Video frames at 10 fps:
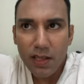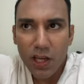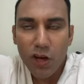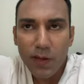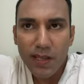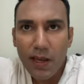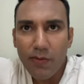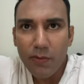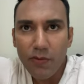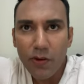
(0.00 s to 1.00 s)
it could be
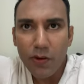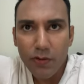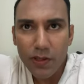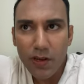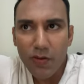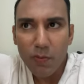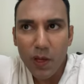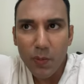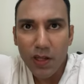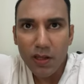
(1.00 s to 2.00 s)
different for, for different
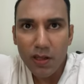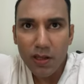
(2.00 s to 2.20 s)
people.